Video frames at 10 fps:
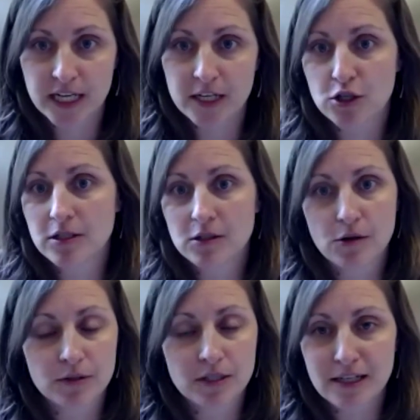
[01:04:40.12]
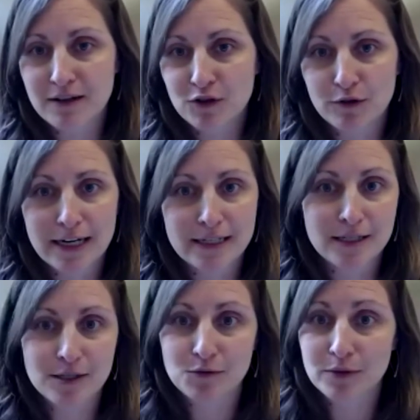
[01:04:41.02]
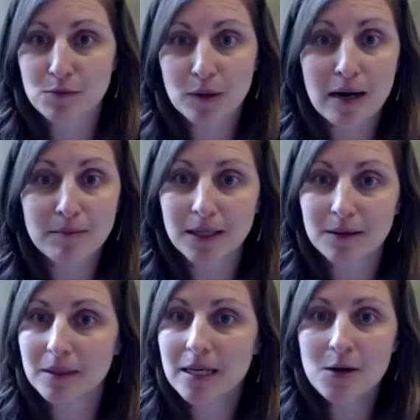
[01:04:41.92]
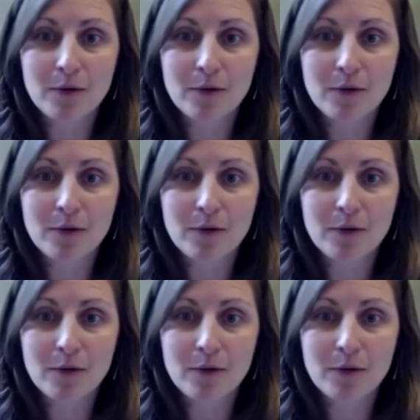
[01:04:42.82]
protection. So sea level rise is a real problem.